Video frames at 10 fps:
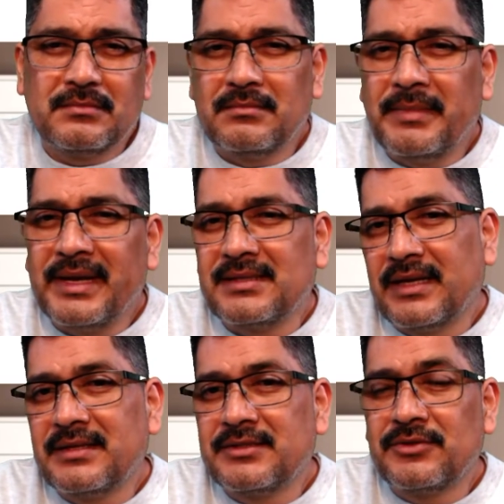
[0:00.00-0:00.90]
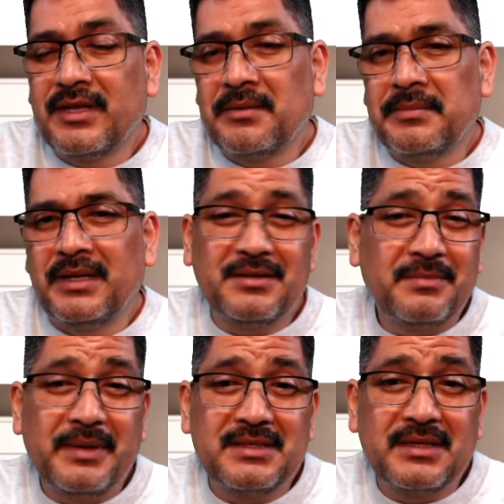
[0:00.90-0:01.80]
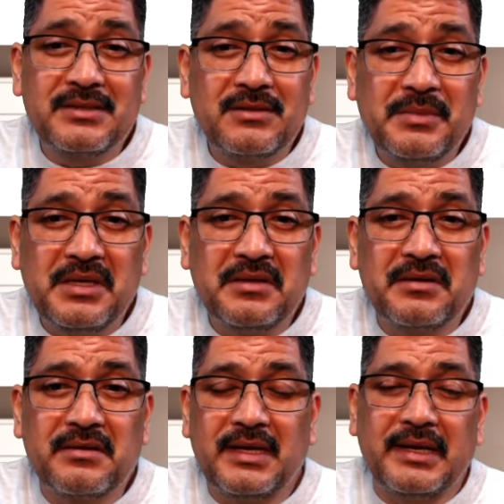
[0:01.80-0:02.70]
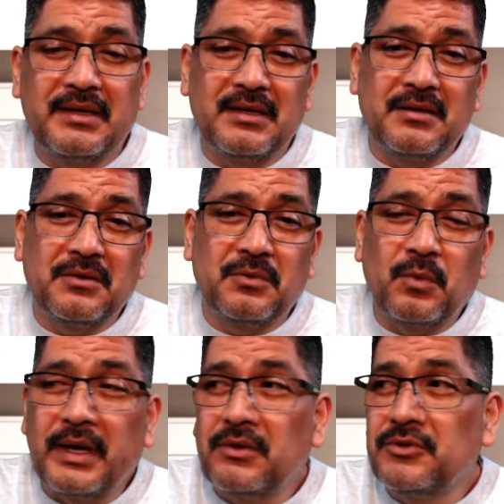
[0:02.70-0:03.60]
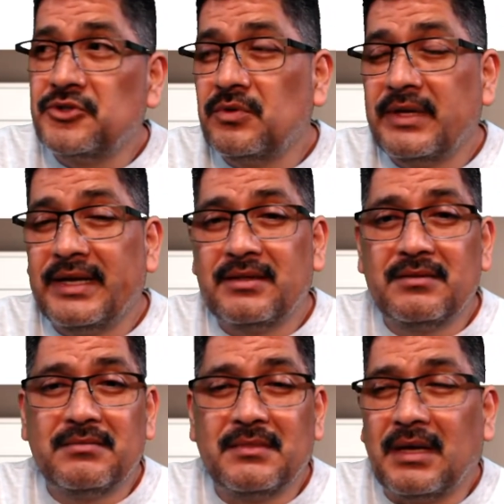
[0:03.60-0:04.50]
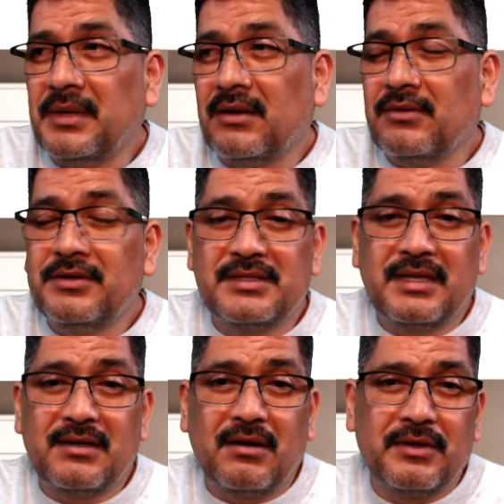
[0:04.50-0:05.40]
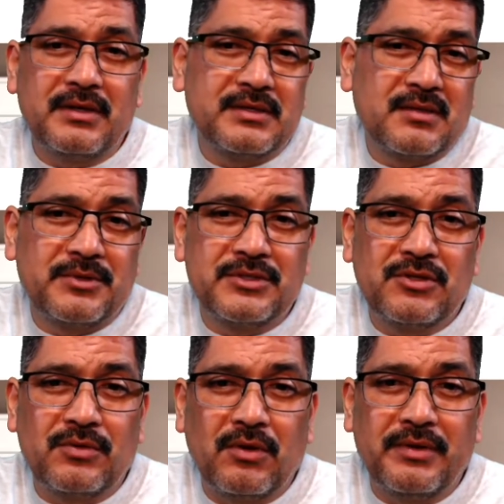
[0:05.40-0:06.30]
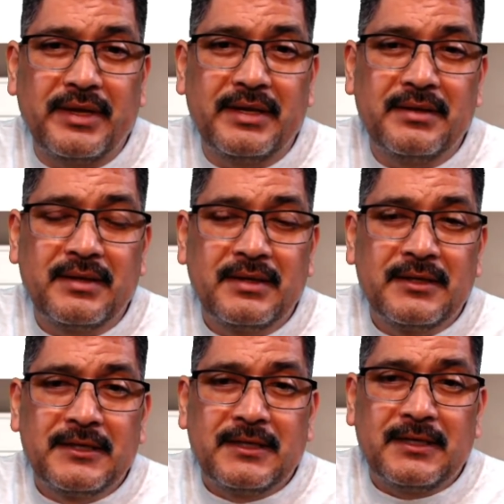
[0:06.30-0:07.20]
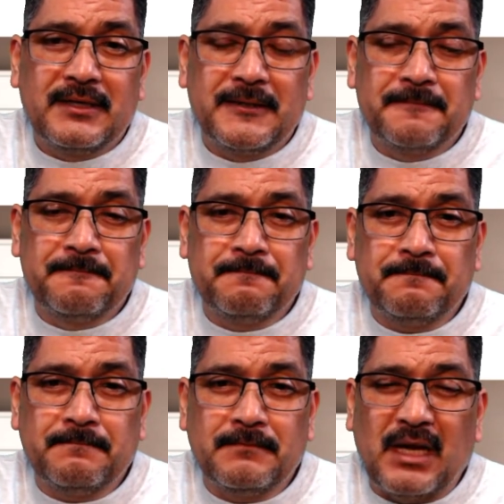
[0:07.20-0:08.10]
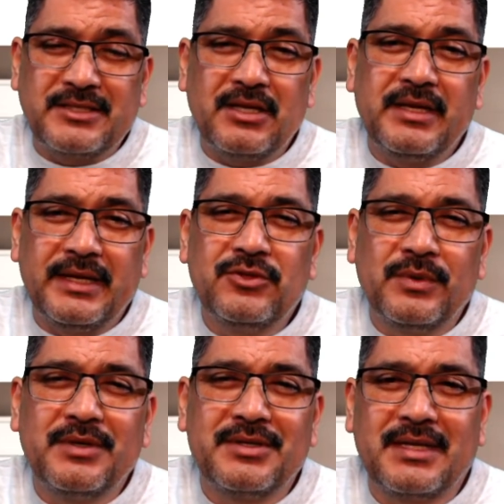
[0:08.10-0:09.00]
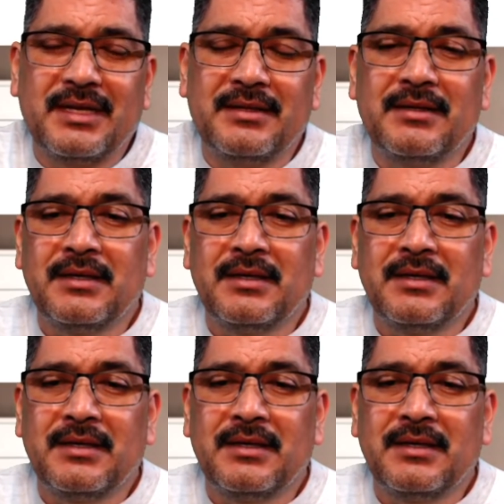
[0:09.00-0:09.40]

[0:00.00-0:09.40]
make sense to them, and it doesn't make sense to me either. Like, why don't you let? I mean, I don't understand how the customers don't know that. Um, Actually, I do understand.